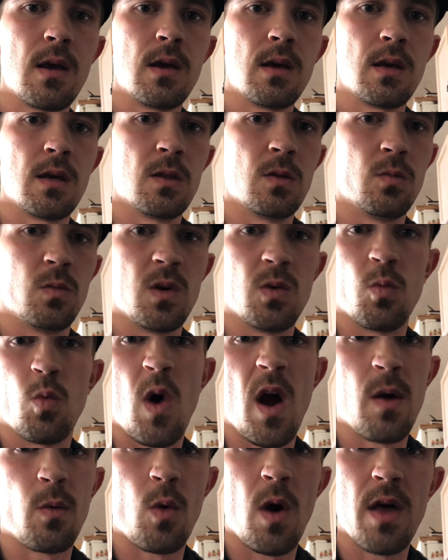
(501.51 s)
in
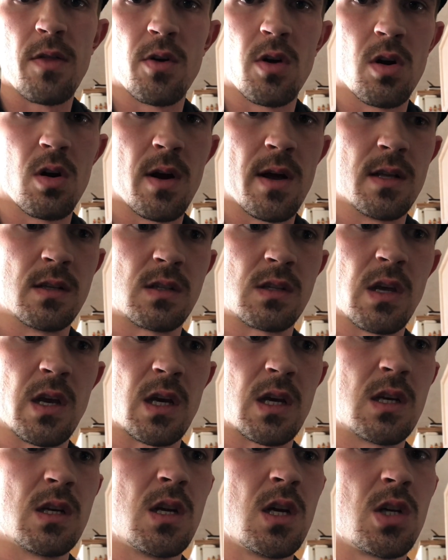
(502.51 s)
wet weather and slick
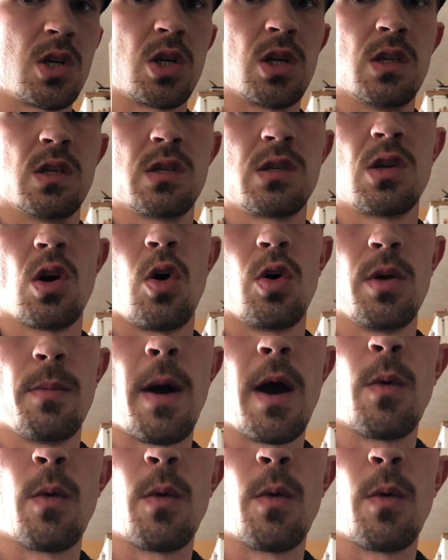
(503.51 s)
conditions. So you might